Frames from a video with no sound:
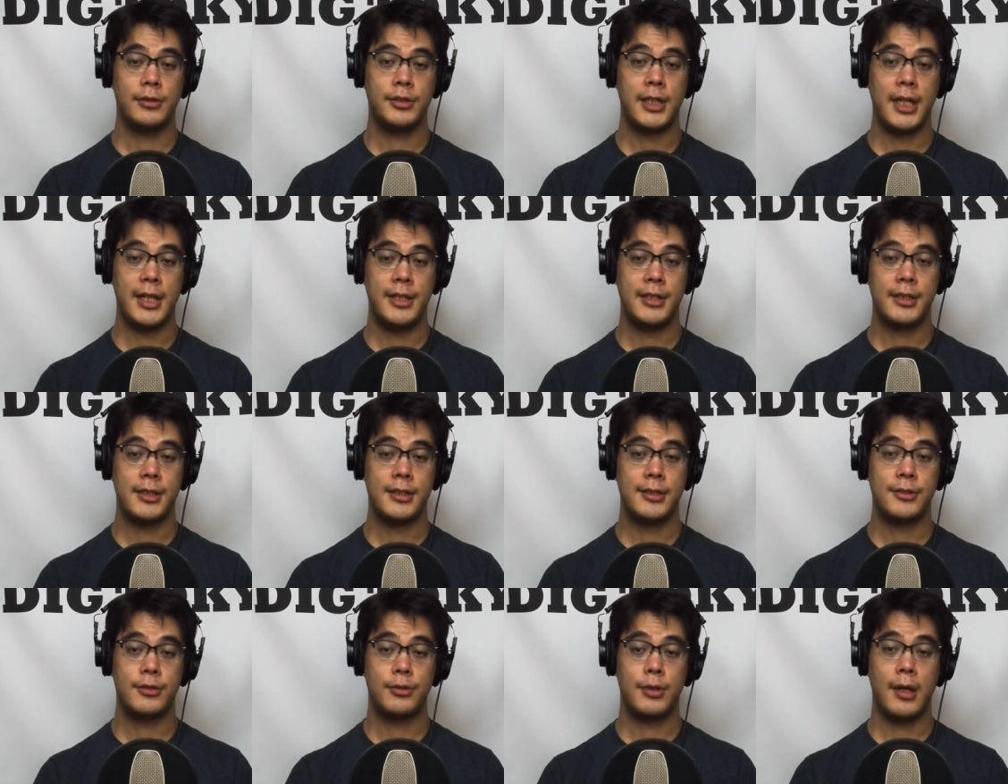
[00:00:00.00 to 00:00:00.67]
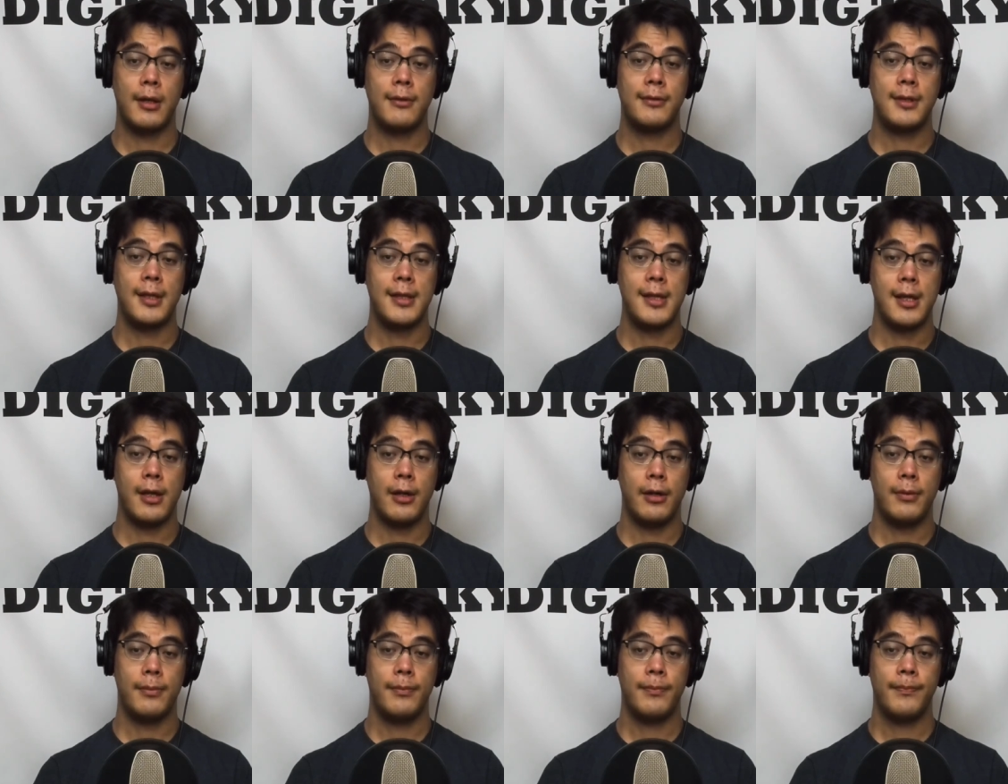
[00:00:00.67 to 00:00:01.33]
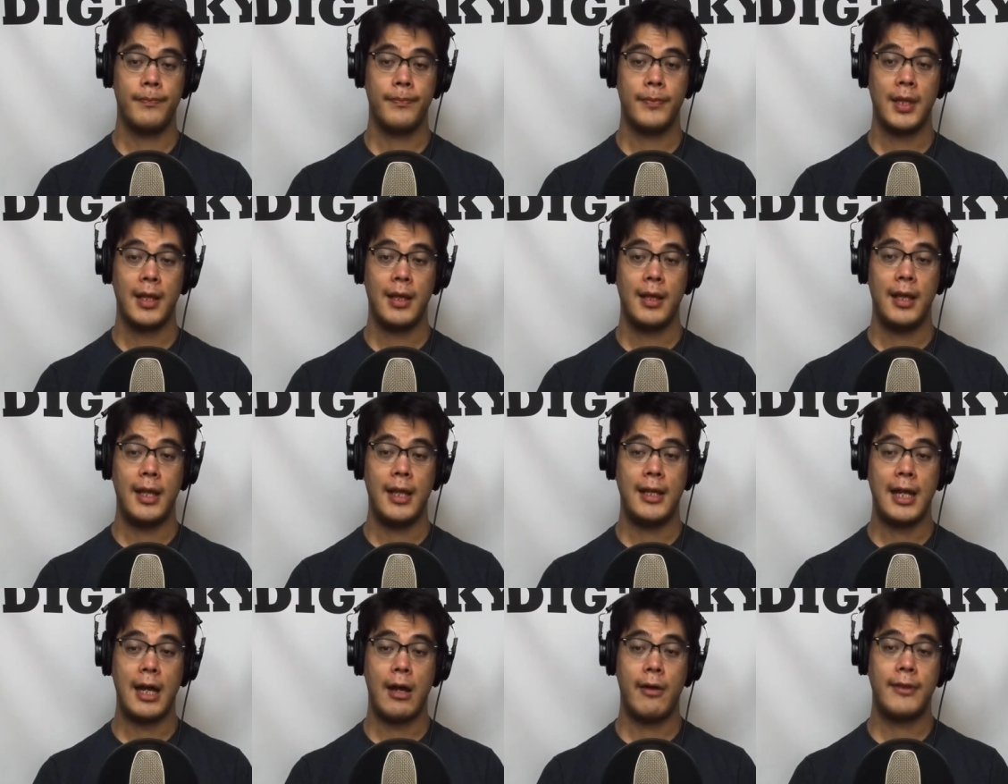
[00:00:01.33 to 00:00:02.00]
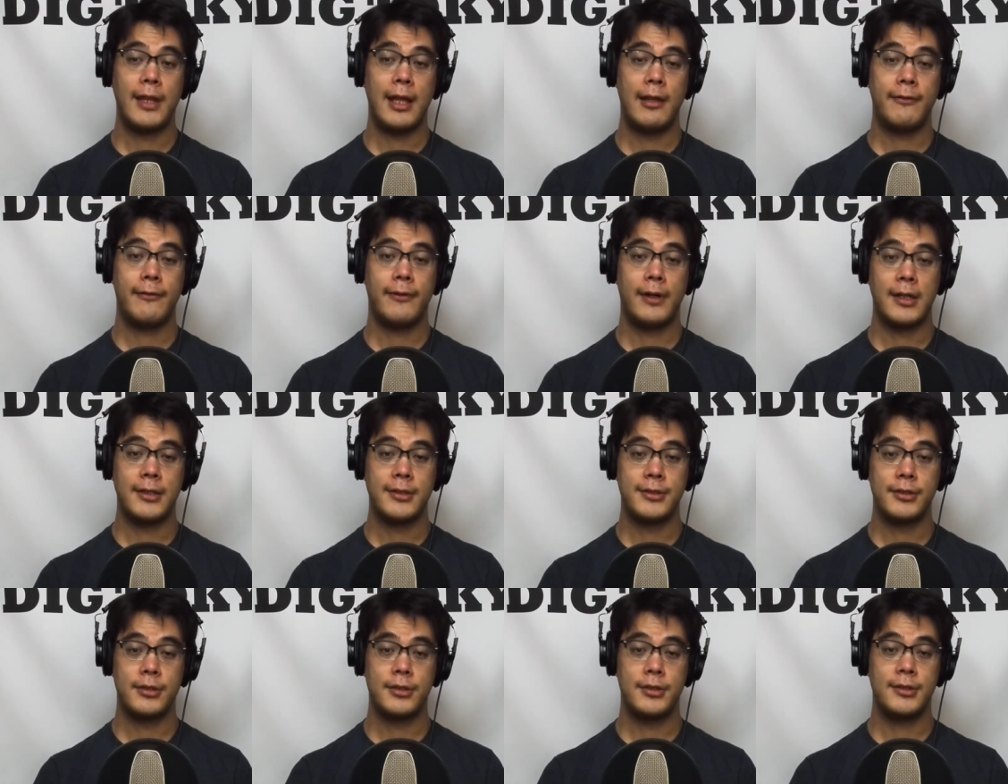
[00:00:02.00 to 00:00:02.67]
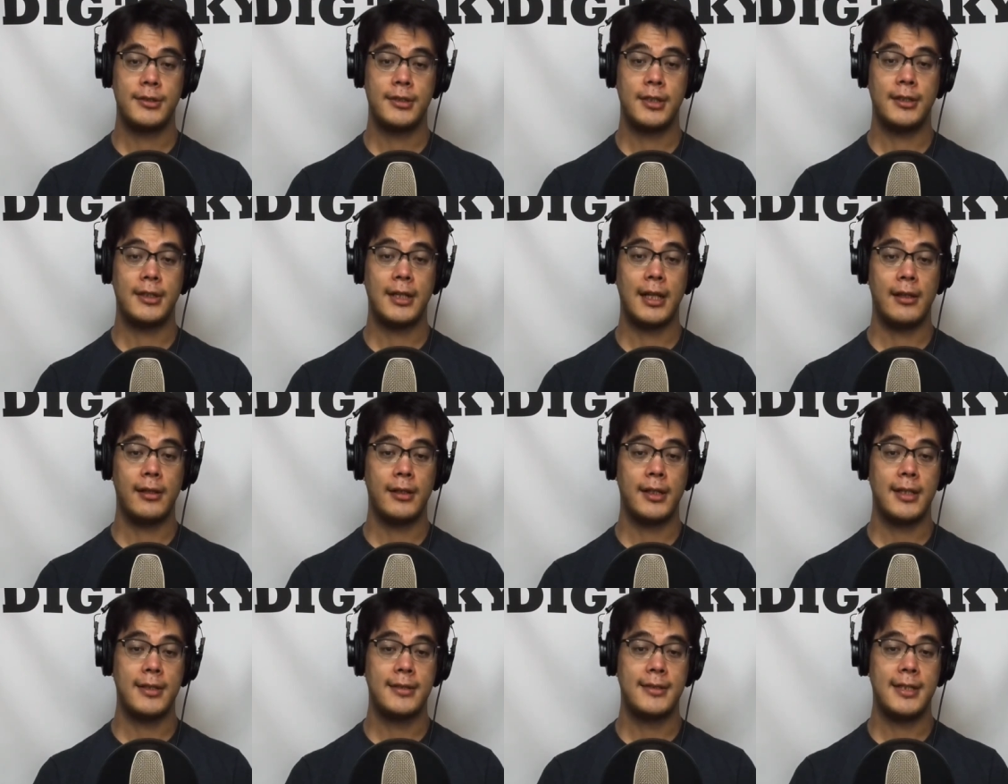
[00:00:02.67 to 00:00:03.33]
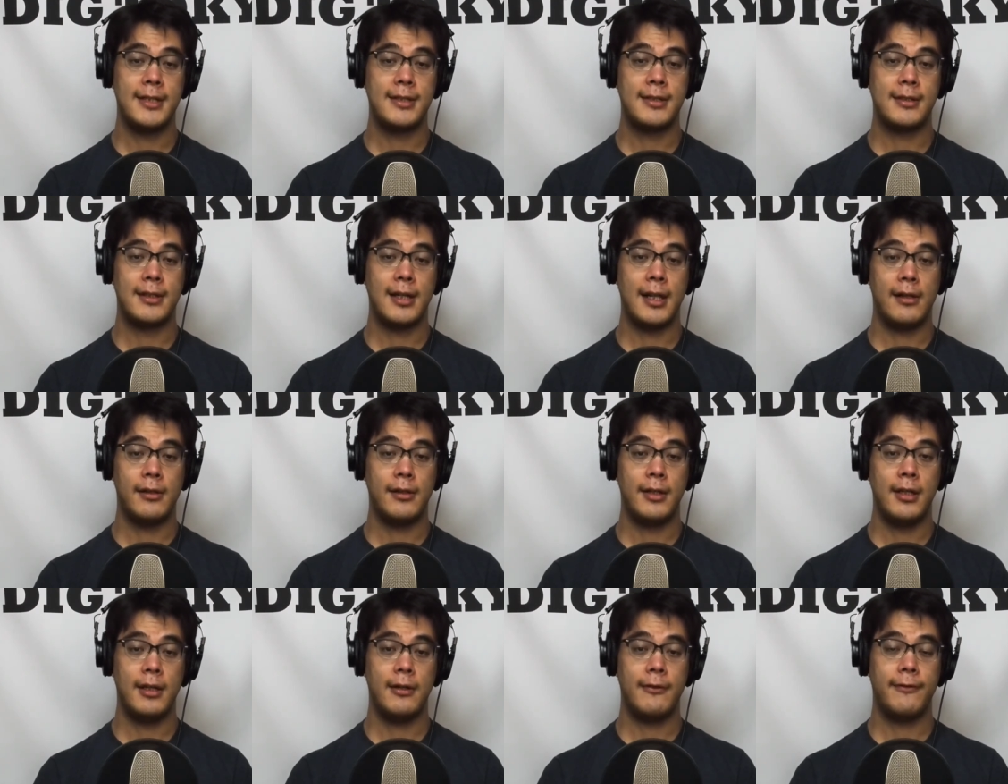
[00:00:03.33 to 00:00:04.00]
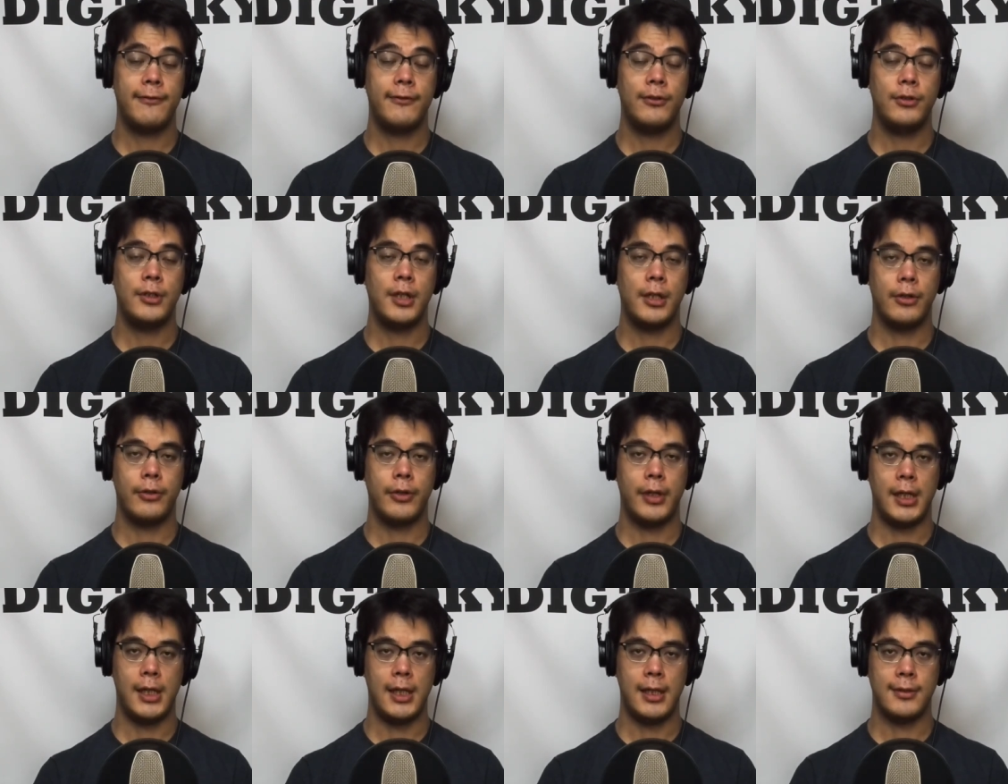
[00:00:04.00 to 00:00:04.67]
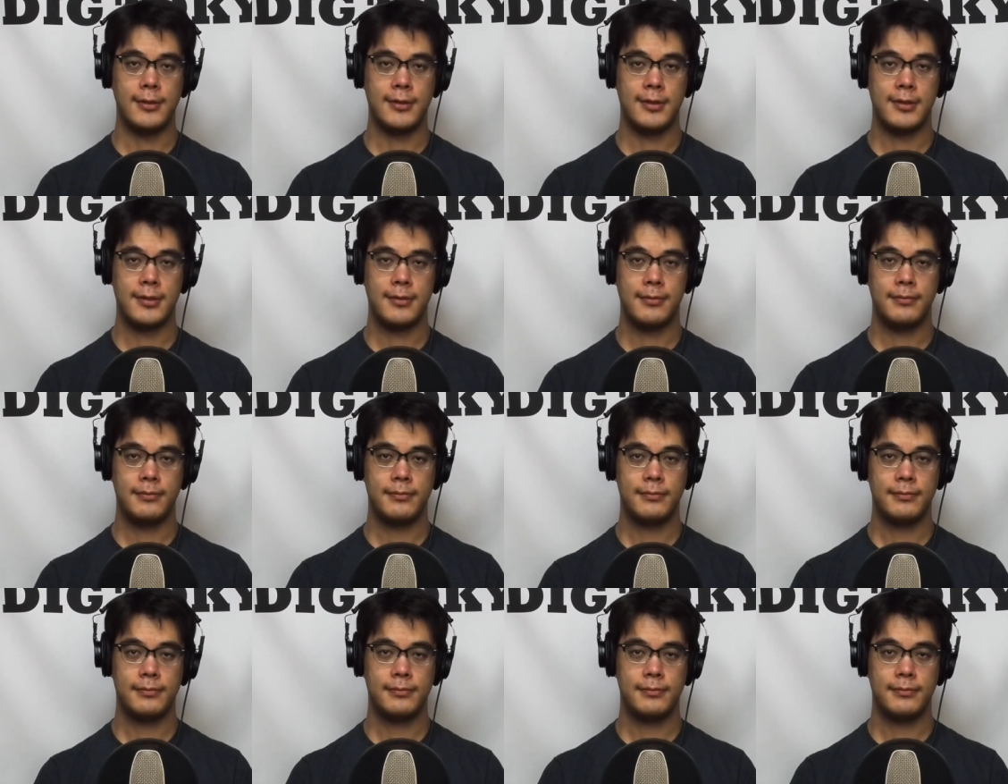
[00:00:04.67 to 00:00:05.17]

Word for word: changes throughout the year and how that fosters the delicate seasonality of food ingredients.